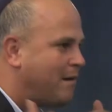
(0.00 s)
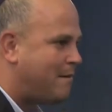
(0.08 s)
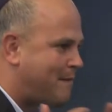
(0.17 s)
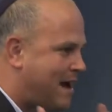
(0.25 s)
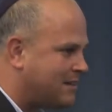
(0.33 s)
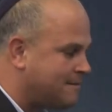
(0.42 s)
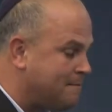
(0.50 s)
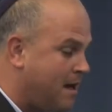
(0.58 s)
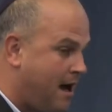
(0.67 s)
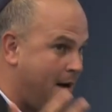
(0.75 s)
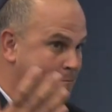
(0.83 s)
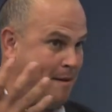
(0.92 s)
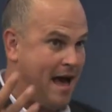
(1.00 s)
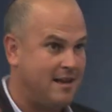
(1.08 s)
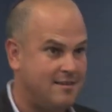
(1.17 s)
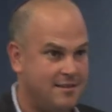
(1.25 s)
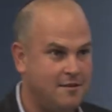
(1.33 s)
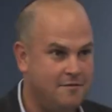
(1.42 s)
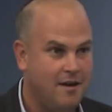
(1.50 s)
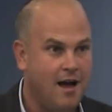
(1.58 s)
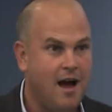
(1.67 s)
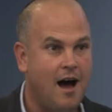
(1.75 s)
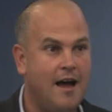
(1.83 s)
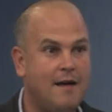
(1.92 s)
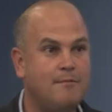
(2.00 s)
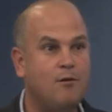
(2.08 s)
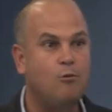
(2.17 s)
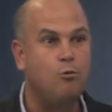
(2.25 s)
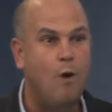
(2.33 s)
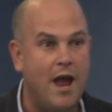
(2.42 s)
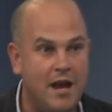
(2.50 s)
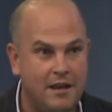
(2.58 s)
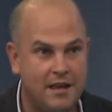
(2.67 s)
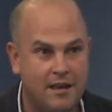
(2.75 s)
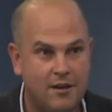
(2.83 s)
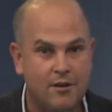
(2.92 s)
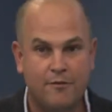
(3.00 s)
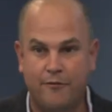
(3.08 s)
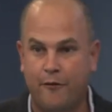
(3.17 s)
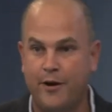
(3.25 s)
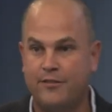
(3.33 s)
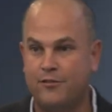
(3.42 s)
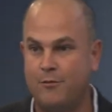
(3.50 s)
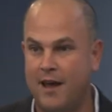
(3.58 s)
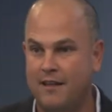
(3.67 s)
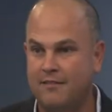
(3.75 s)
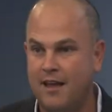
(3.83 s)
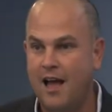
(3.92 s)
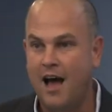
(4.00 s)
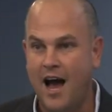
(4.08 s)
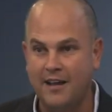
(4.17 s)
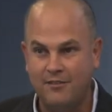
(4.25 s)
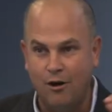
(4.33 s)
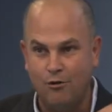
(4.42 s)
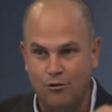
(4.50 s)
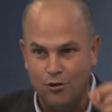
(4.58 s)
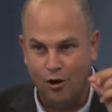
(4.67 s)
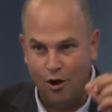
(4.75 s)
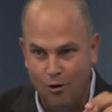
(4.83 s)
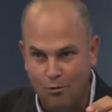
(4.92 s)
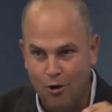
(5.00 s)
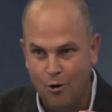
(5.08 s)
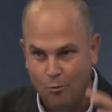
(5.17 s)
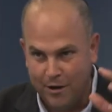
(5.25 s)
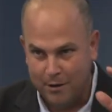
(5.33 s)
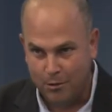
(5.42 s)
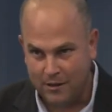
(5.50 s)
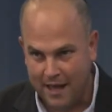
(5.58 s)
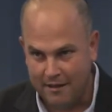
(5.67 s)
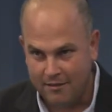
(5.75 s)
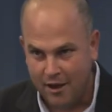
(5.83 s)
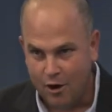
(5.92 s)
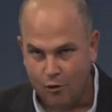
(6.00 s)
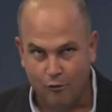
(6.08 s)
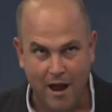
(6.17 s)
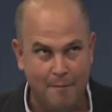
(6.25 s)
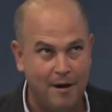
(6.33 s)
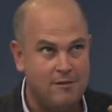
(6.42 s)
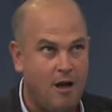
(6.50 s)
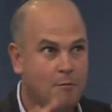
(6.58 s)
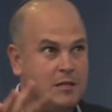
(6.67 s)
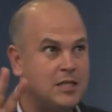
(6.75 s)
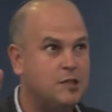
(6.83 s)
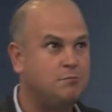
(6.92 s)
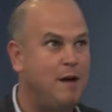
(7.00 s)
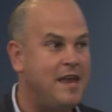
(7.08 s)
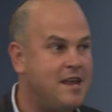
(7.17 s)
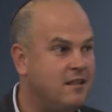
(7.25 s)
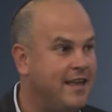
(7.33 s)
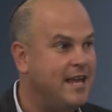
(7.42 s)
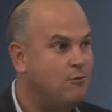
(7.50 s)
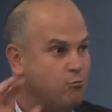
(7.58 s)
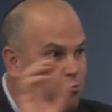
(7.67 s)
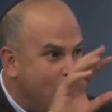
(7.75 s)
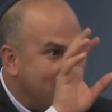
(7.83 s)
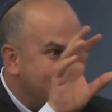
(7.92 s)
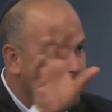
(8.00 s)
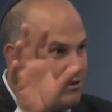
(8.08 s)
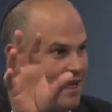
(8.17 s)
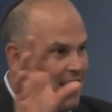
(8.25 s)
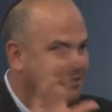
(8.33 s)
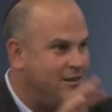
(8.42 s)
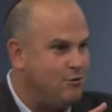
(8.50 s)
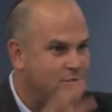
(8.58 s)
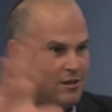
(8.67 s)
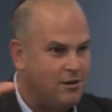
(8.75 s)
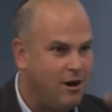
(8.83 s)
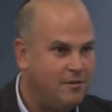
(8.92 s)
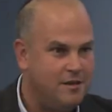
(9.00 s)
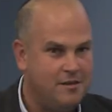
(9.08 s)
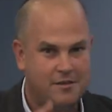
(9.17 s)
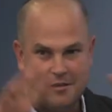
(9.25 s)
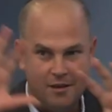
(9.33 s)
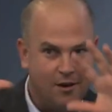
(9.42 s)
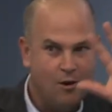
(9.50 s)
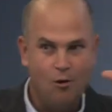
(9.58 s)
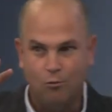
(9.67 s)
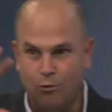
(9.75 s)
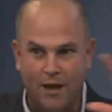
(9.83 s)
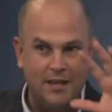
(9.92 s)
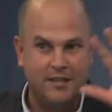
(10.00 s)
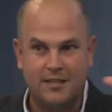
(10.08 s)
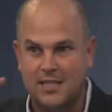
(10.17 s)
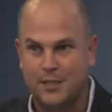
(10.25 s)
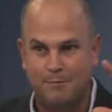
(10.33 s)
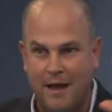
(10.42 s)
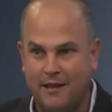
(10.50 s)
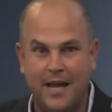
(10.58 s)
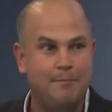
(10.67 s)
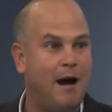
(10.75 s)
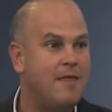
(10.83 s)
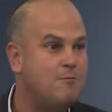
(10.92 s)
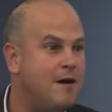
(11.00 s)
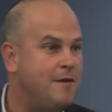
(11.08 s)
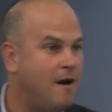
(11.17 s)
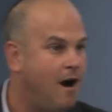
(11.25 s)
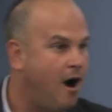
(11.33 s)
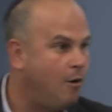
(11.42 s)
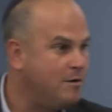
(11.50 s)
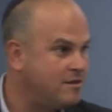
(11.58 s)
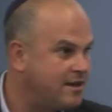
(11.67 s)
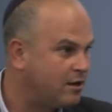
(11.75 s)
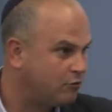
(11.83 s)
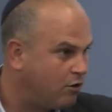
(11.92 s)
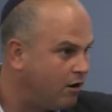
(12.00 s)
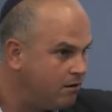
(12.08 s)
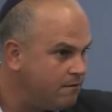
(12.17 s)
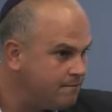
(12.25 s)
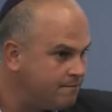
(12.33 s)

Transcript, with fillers: my past. I'm passive. I am waiting for it to end. I don't know when it will end. Rabbis always speculate when it will end using all these ways to speculate. By the way, they always get it wrong.